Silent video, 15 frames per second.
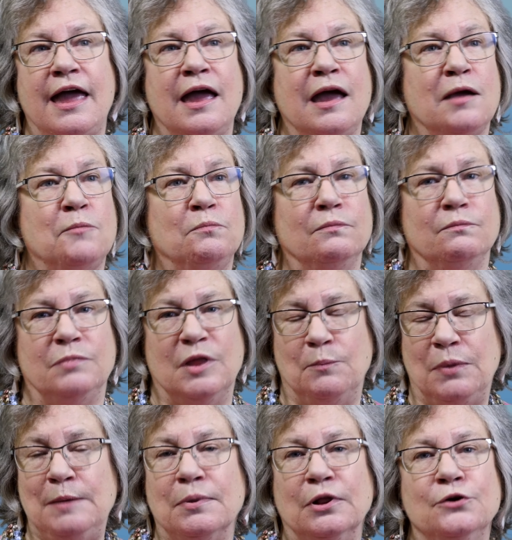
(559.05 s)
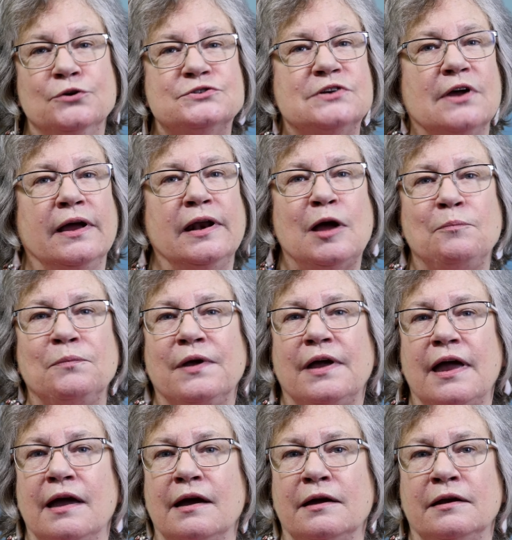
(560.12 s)
And the people who sign up
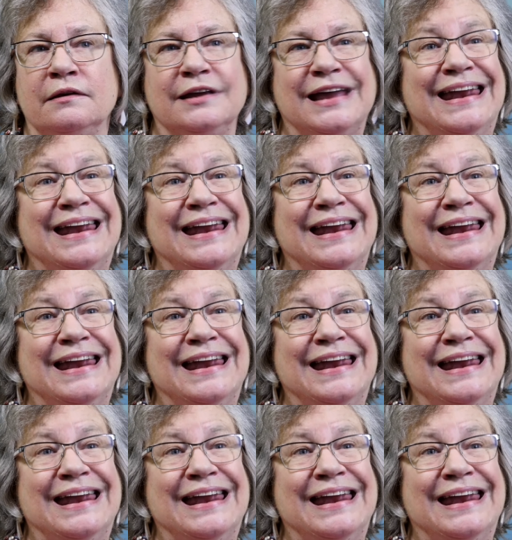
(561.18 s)
can